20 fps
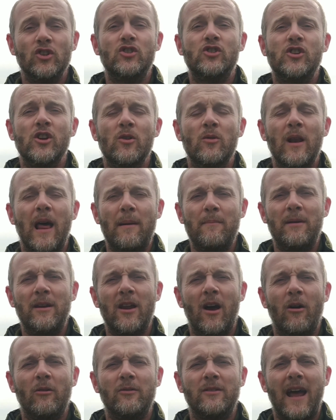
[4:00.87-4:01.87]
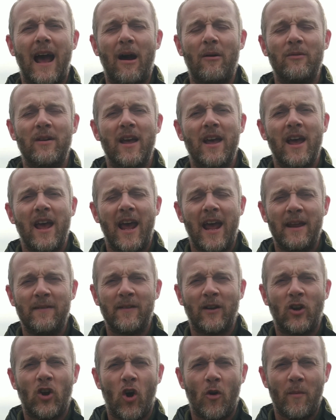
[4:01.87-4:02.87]
Do let me know down in
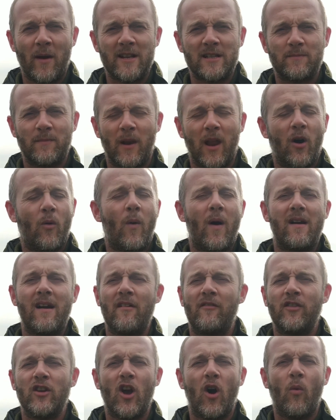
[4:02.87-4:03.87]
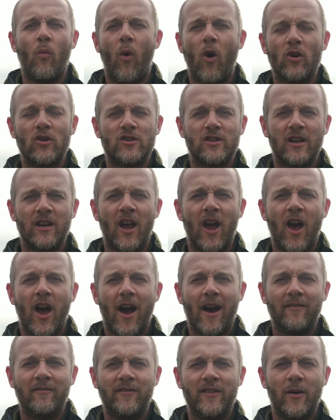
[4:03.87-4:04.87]
the comments below, wherever you're watching
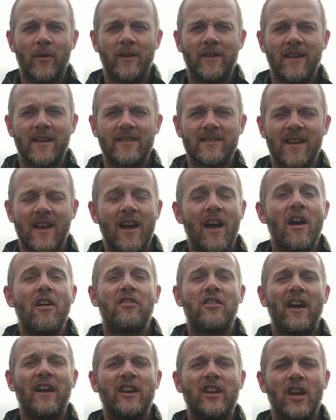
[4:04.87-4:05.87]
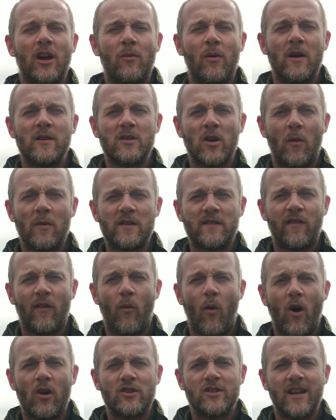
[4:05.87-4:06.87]
and viewing this. Thank you, as always, for
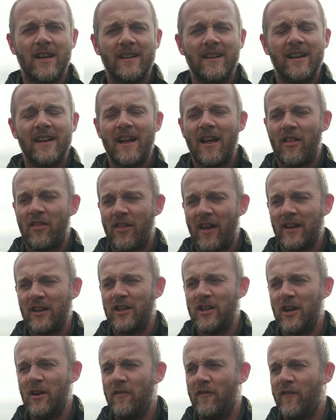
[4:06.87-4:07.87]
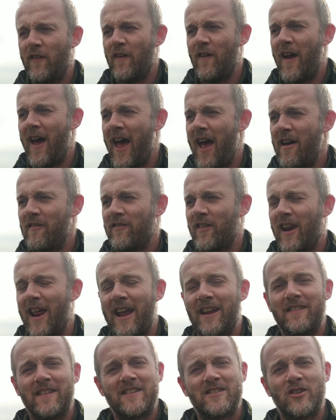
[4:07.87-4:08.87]
watching. Thank you for, uh, for
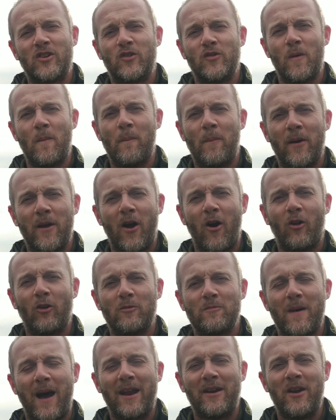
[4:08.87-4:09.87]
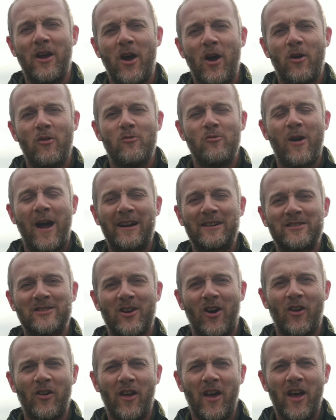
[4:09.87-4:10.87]
letting this grumpy old man rant
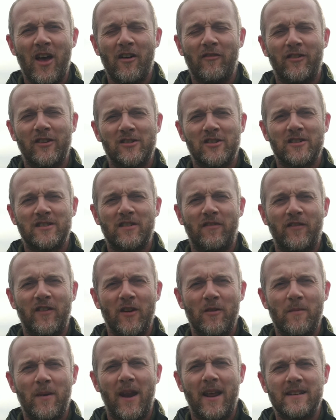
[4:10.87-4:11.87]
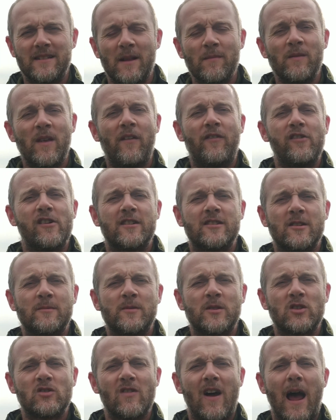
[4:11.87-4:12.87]
on for just a few minutes. If you're a
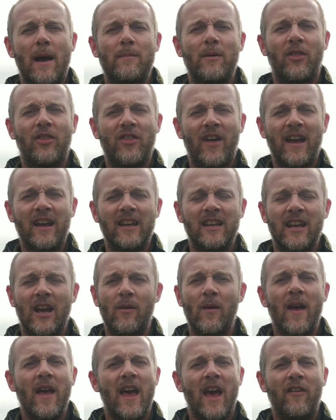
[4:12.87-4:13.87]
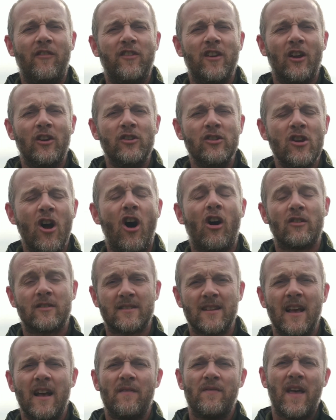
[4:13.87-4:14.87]
subscriber, thank you. If you're
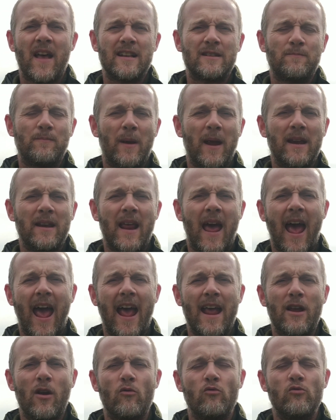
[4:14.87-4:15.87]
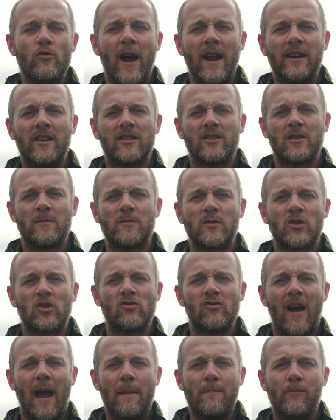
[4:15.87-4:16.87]
not, there's been a red
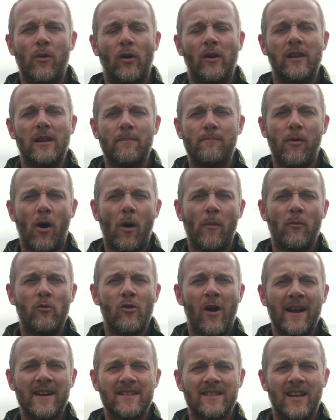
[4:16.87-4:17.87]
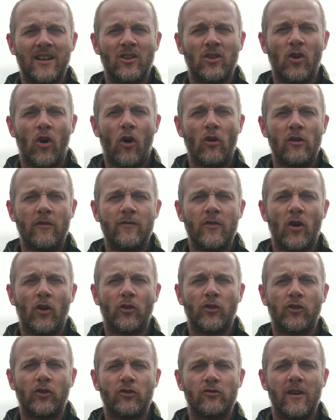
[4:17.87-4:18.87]
subscribe button in the bottom right-hand corner of your
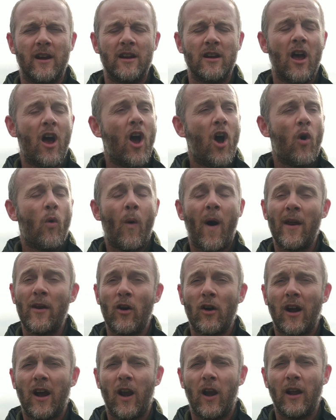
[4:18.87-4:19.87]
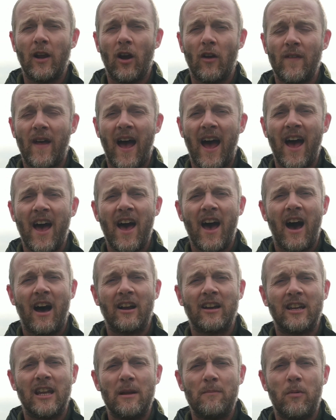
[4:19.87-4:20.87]
screen. Why not click on that
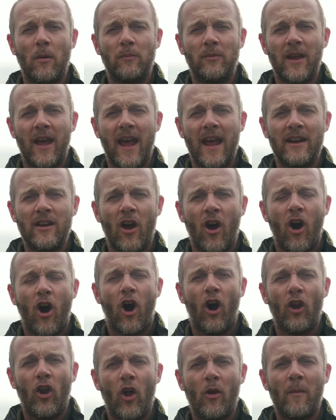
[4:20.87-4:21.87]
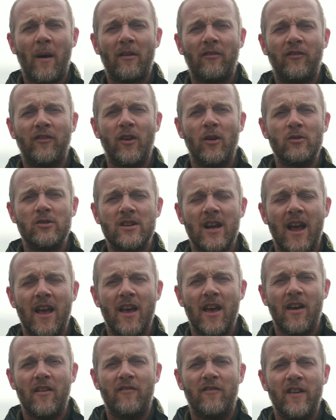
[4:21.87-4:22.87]
and keep updated on all my future
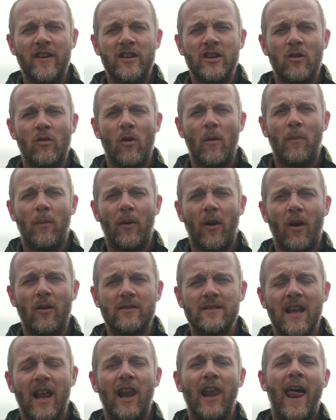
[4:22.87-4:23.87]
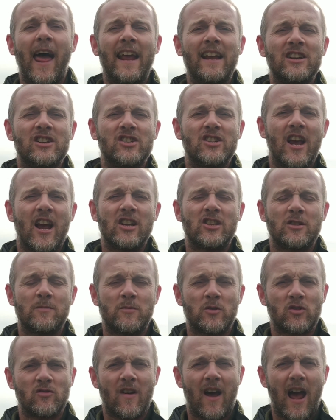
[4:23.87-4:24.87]
video uploads. Like, share,
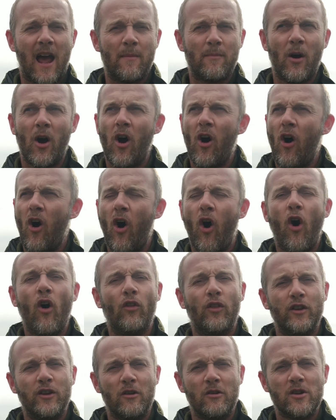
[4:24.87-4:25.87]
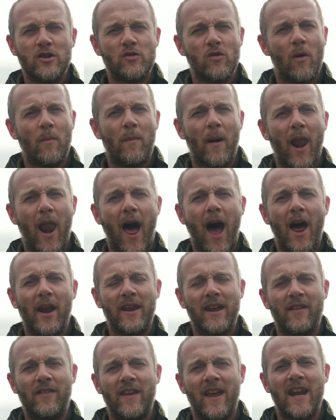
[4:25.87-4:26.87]
subscribe, all the usual
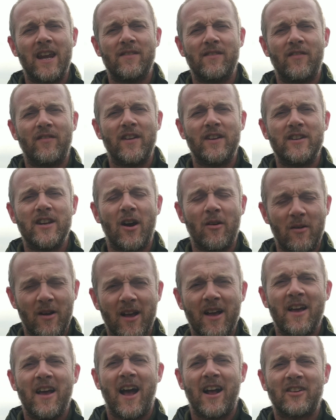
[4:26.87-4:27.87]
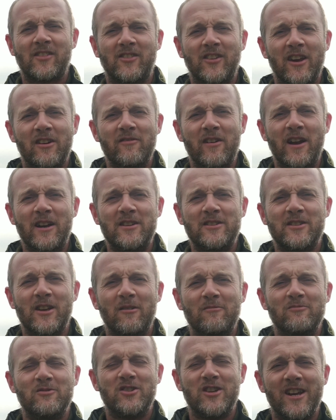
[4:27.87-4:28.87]
baloney at the end of a video. I'll see you really
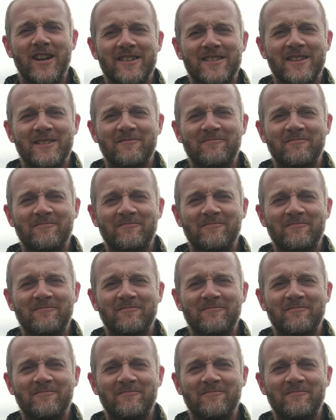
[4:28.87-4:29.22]
soon. Cheers.